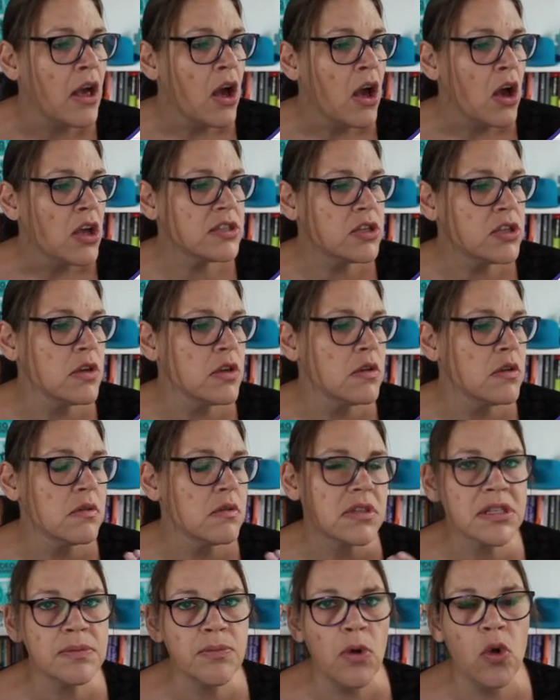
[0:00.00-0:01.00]
to
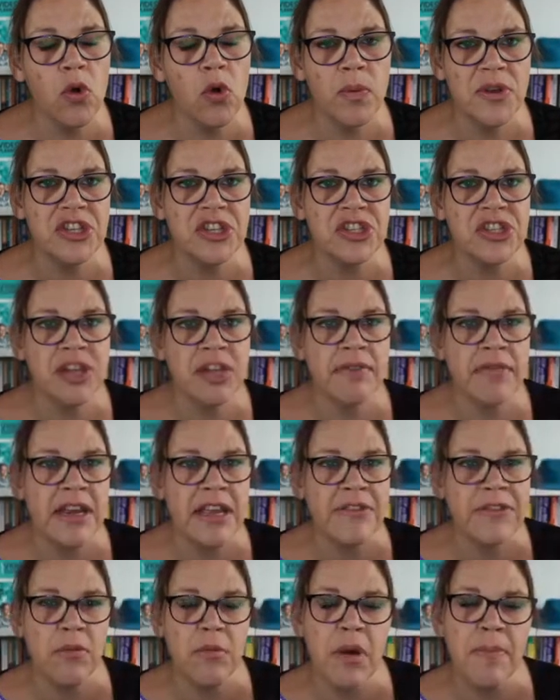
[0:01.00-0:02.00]
small, which is generally
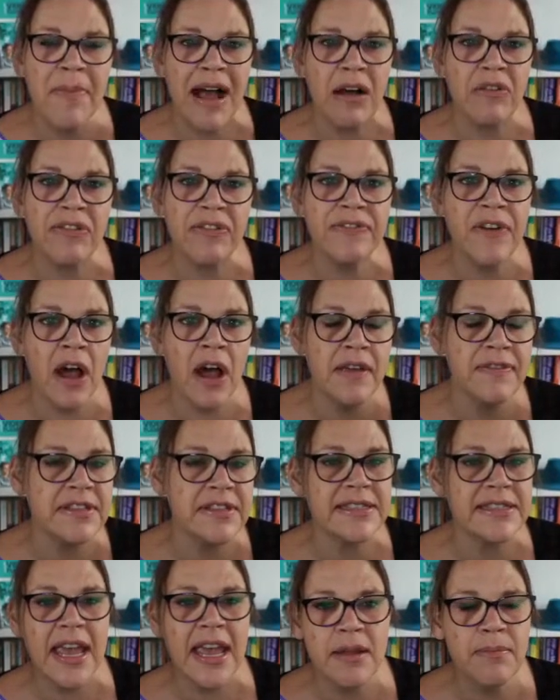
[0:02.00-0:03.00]
from about 5 to
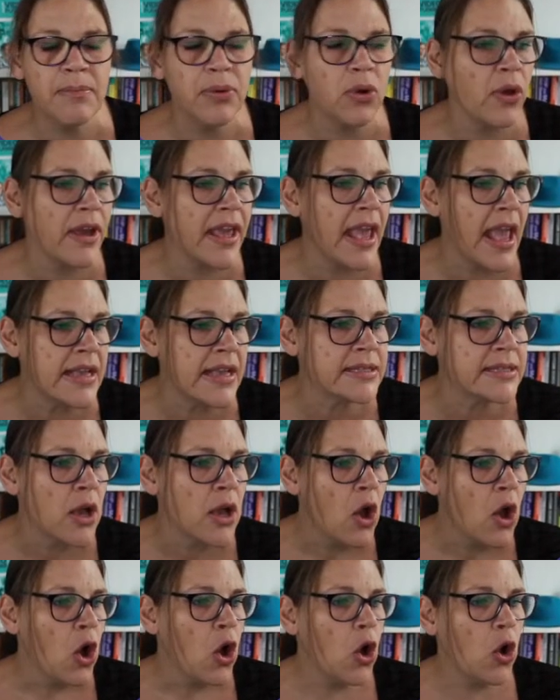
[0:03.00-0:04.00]
10 employees,
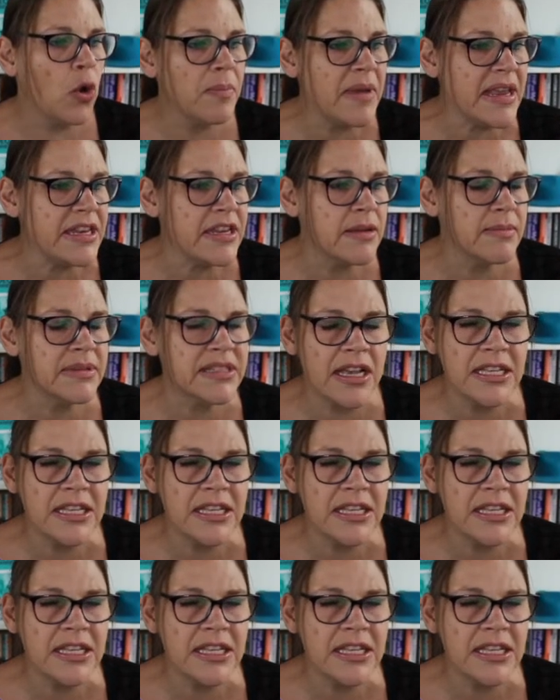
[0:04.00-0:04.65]
or medium-sized